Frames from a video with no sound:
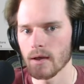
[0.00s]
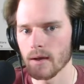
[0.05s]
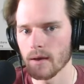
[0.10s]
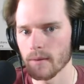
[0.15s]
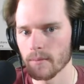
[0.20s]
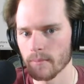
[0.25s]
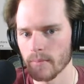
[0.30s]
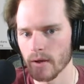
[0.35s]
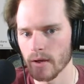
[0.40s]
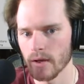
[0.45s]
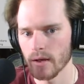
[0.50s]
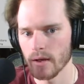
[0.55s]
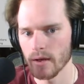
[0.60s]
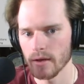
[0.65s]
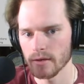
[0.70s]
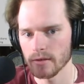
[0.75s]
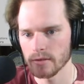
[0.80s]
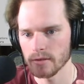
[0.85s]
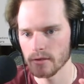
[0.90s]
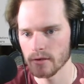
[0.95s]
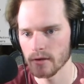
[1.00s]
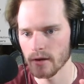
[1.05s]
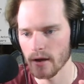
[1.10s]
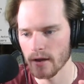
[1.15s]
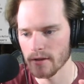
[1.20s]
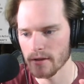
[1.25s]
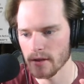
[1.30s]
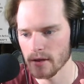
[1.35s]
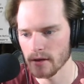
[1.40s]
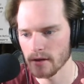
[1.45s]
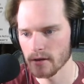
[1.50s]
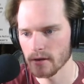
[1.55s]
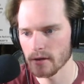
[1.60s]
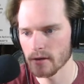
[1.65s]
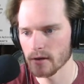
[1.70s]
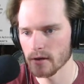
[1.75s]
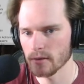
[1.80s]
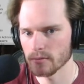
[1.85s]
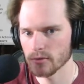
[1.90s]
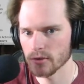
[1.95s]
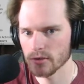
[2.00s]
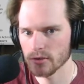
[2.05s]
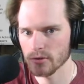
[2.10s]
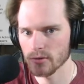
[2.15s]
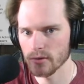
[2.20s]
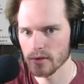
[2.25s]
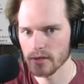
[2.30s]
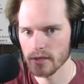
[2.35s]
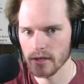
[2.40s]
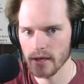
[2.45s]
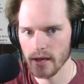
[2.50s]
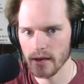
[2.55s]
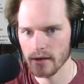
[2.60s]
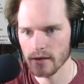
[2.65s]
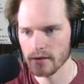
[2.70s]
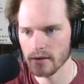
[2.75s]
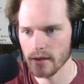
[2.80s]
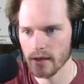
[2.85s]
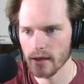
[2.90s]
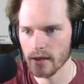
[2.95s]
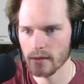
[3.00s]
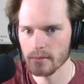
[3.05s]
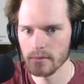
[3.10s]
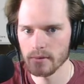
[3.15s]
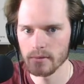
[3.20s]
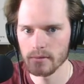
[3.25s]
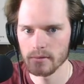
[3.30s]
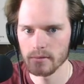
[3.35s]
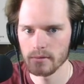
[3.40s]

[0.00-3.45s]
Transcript: But I think I'm just going to get in game